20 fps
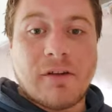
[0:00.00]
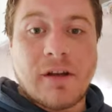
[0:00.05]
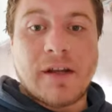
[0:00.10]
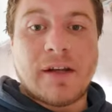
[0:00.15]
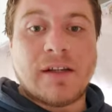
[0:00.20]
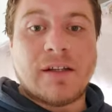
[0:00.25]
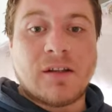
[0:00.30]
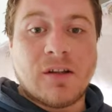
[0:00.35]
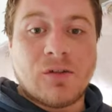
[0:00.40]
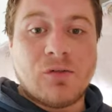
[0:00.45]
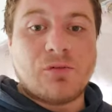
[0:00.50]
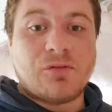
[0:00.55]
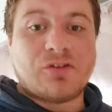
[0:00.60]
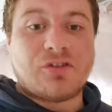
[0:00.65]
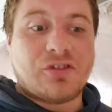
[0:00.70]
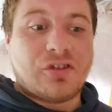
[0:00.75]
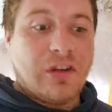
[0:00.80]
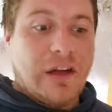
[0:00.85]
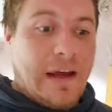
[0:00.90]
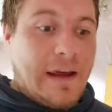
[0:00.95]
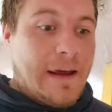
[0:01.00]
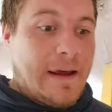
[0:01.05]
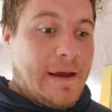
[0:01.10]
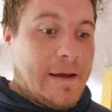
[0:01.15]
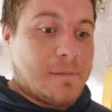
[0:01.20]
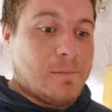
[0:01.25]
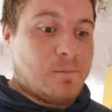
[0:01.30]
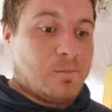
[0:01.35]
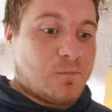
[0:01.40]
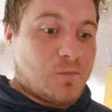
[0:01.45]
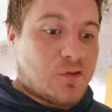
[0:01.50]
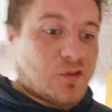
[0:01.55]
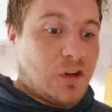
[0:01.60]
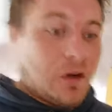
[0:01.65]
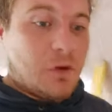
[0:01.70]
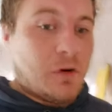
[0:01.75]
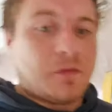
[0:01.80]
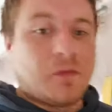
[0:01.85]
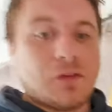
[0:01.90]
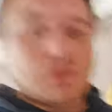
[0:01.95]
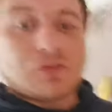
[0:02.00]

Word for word: really loose. Um, so if